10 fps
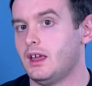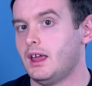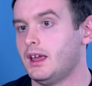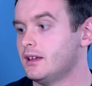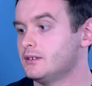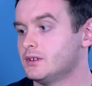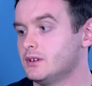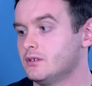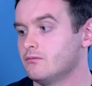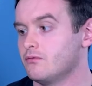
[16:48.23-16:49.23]
and
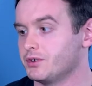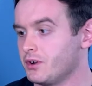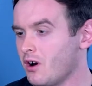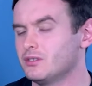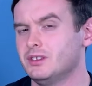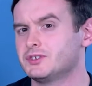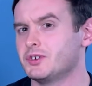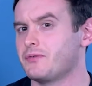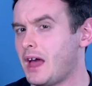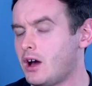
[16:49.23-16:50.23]
regardless
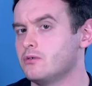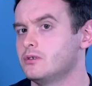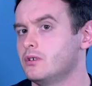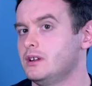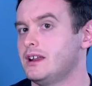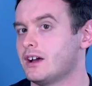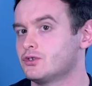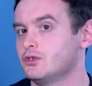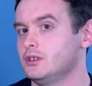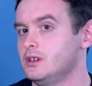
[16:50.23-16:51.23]
of how good it
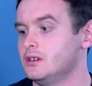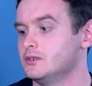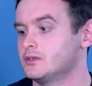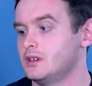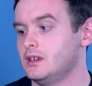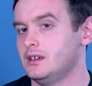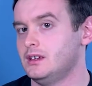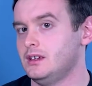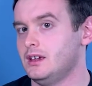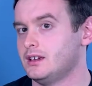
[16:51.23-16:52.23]
actually is,
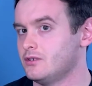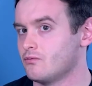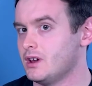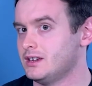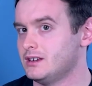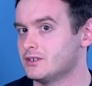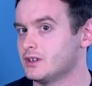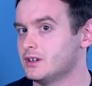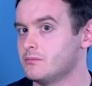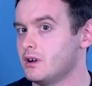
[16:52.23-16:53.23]
it can rake in a
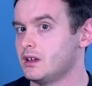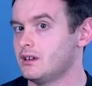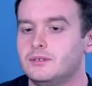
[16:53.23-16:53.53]
ton of money.